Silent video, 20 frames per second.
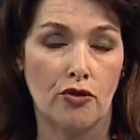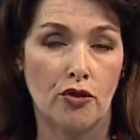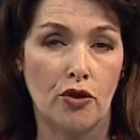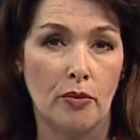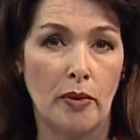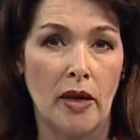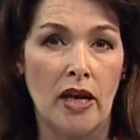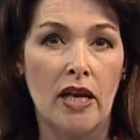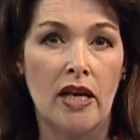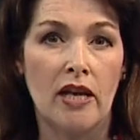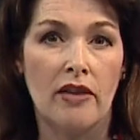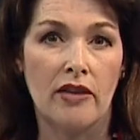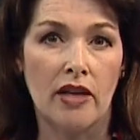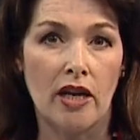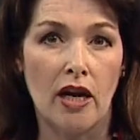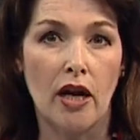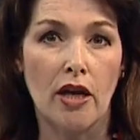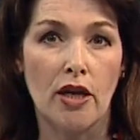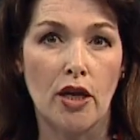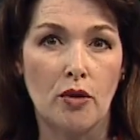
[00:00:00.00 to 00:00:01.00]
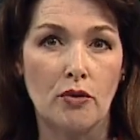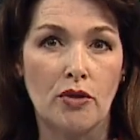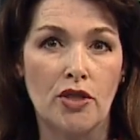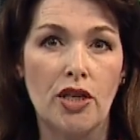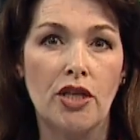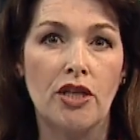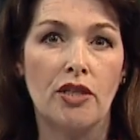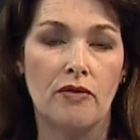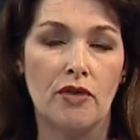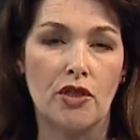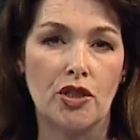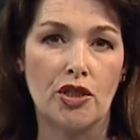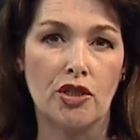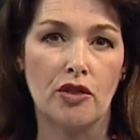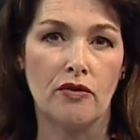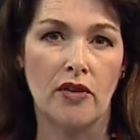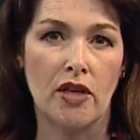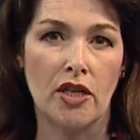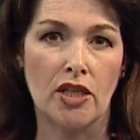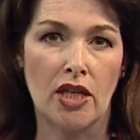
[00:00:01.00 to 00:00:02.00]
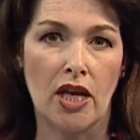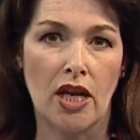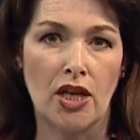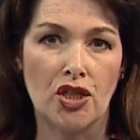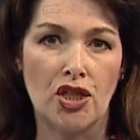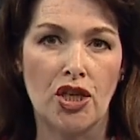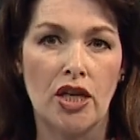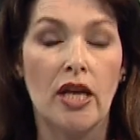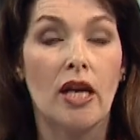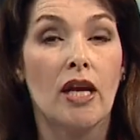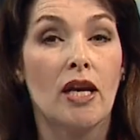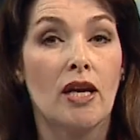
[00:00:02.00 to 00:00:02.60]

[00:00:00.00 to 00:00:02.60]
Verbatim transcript: Group, the I O T division of Hitachi,